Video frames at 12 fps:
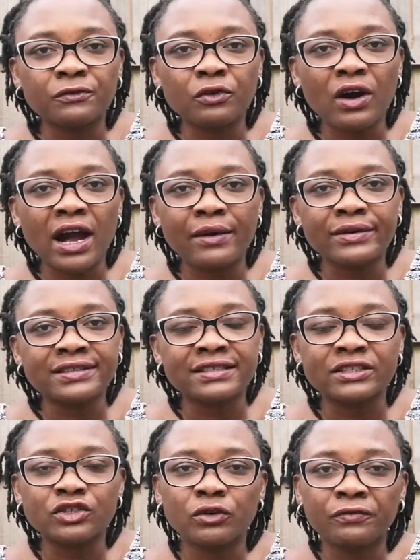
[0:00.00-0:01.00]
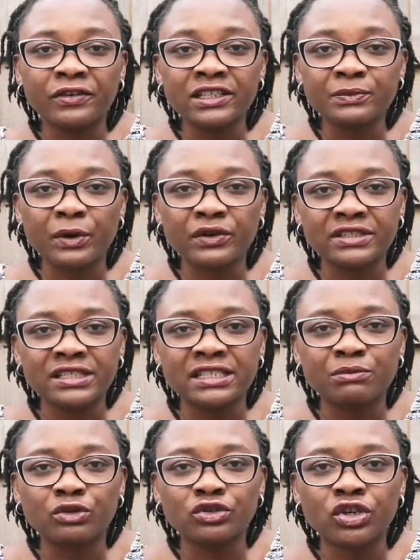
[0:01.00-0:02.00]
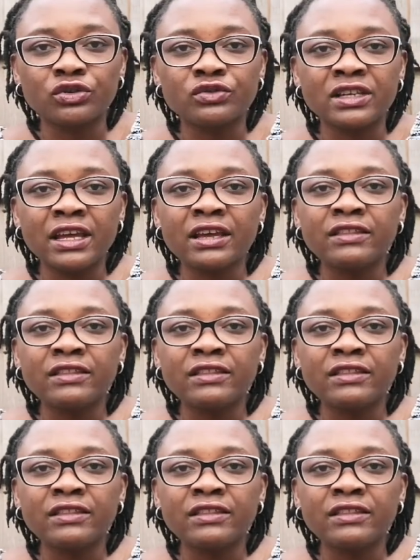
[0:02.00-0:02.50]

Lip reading: 4 hours since your first paracetamol dose,